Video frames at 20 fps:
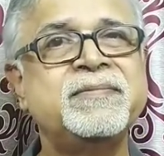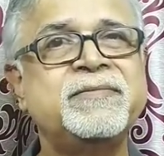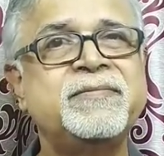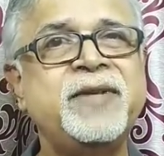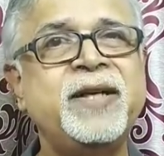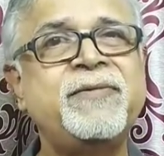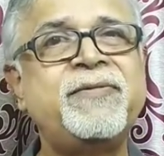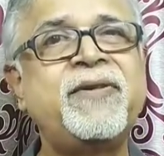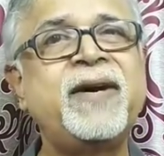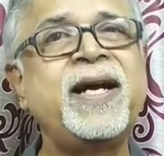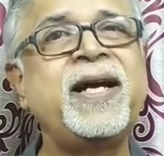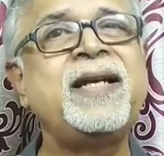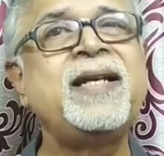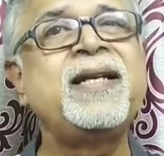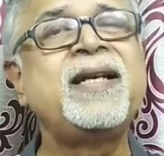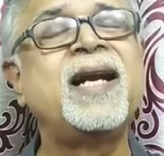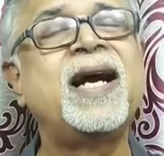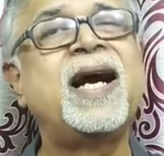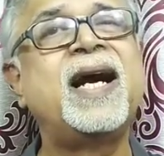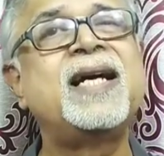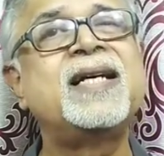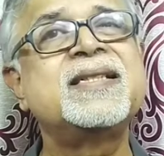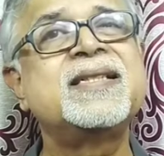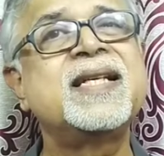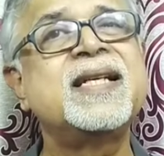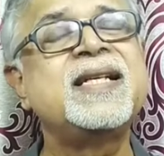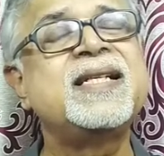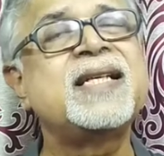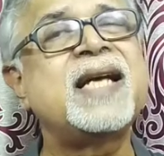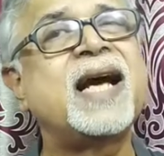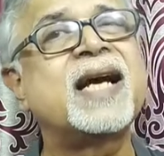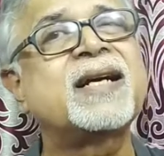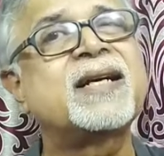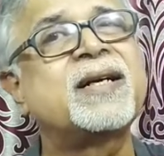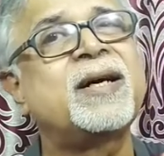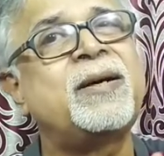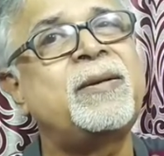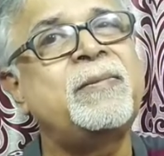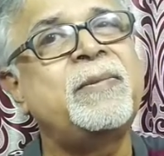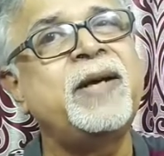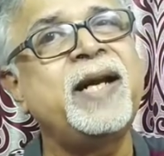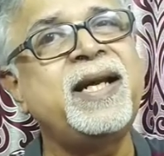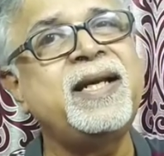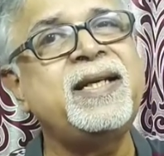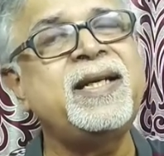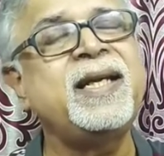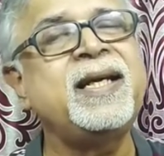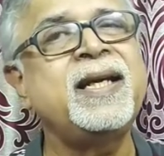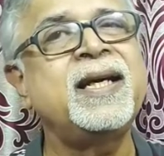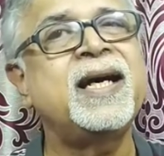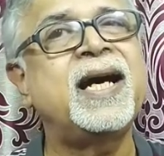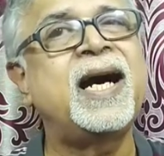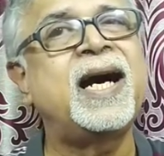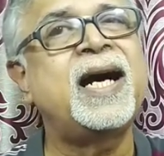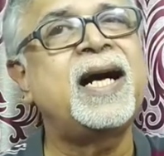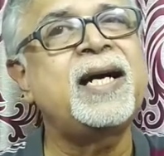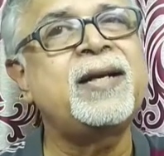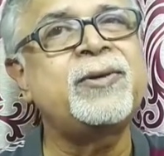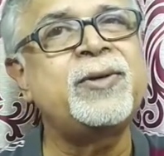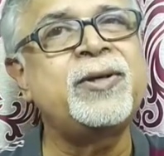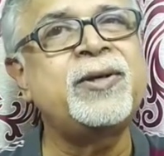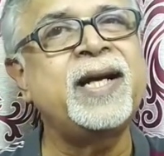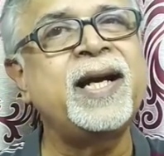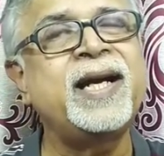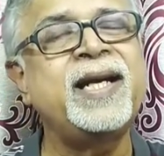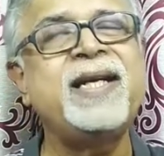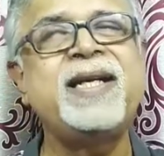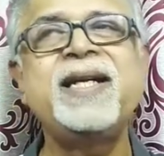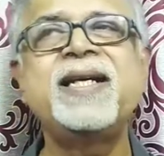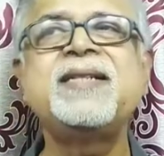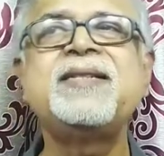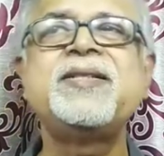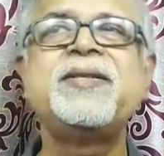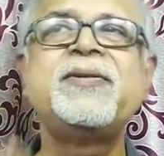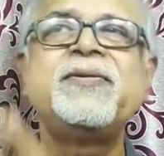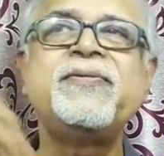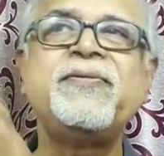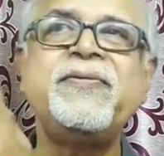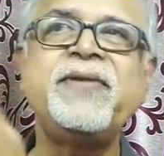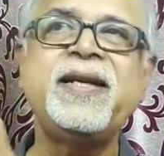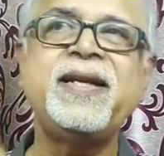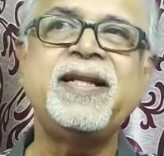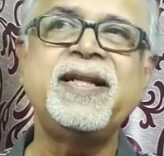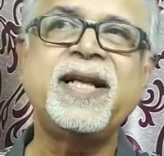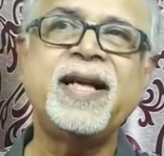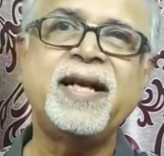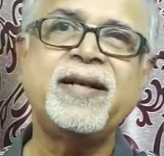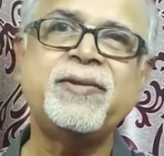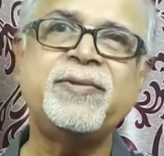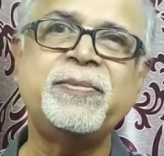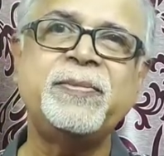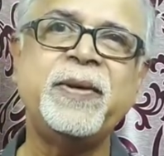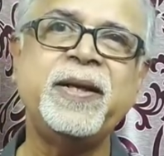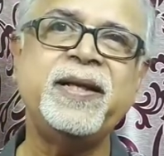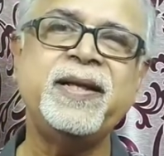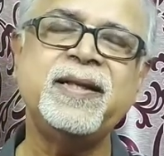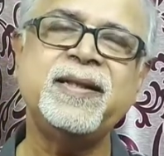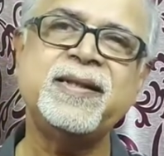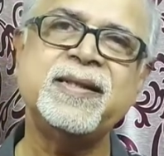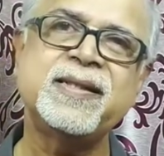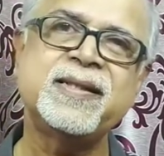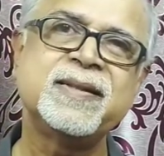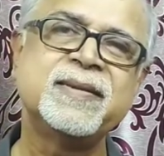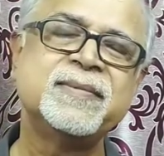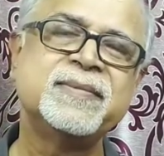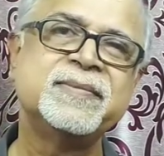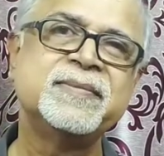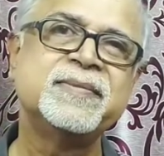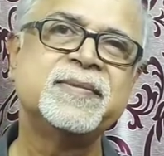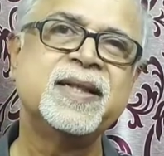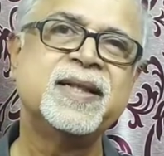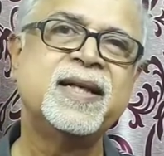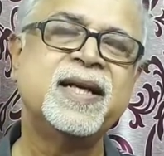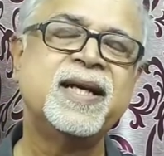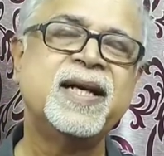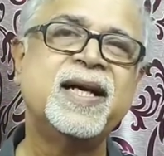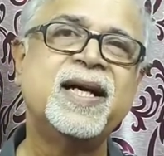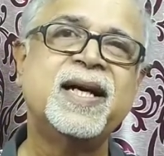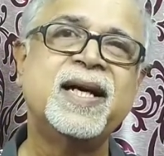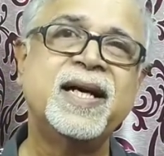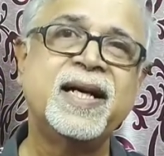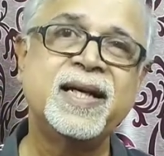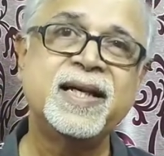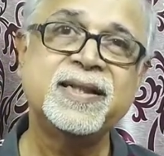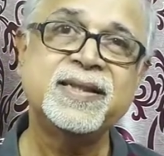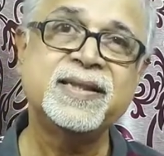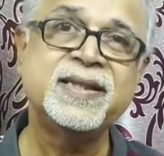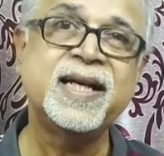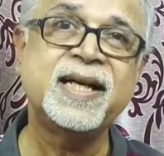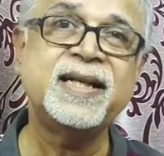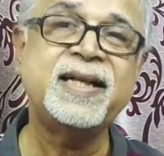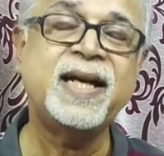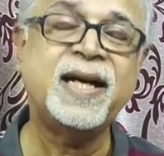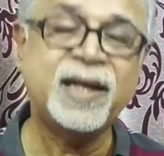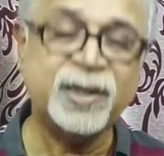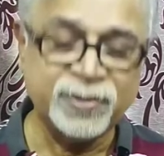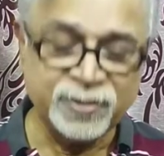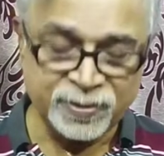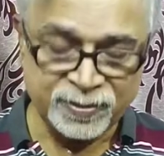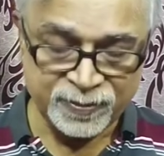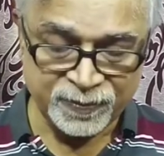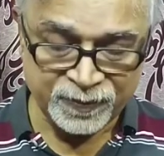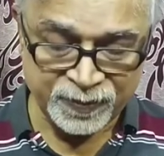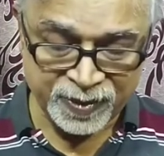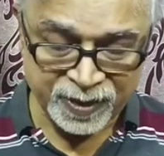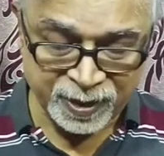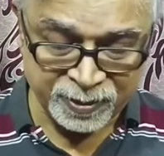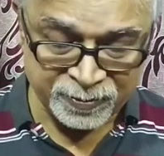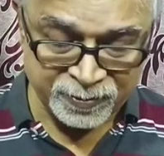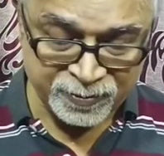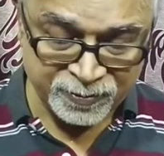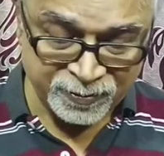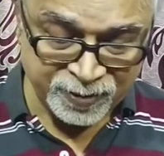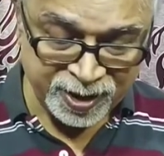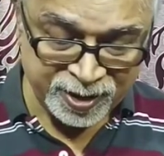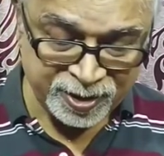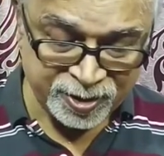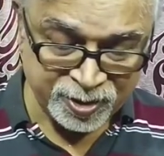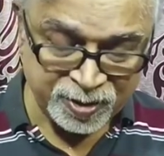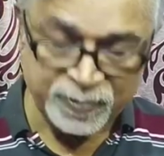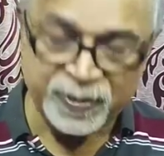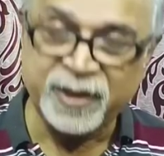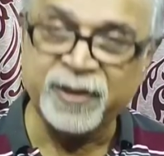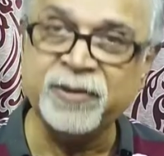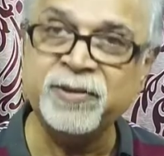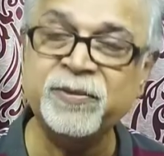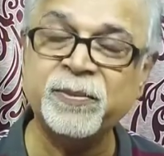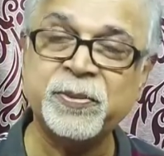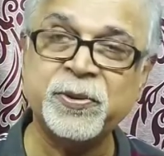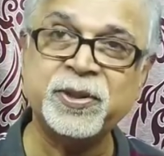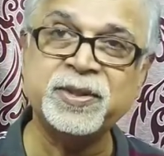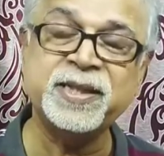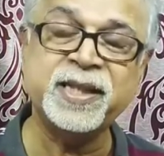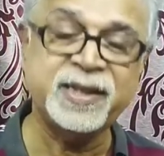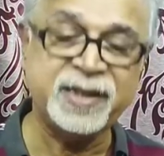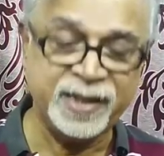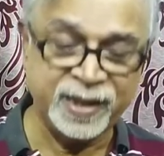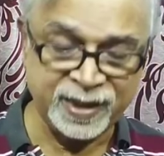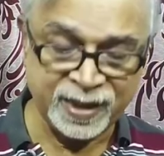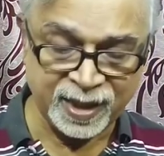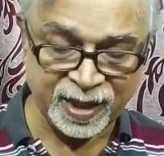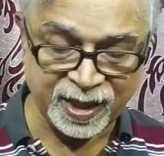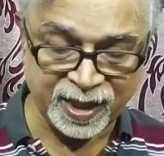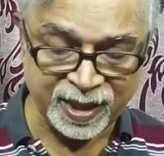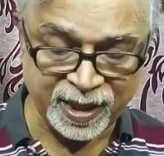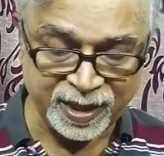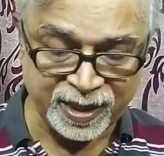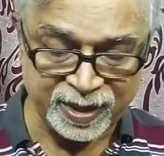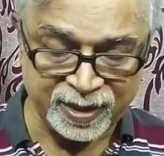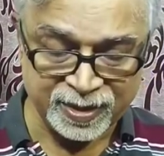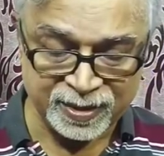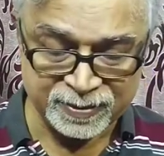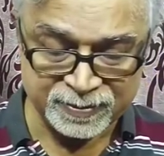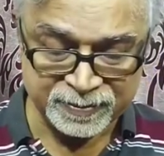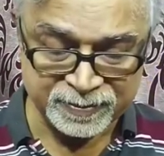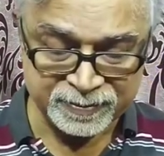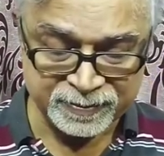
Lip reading: We find ourselves accommodating our own ideas to fit their opinions. Is that how we should be projecting our light?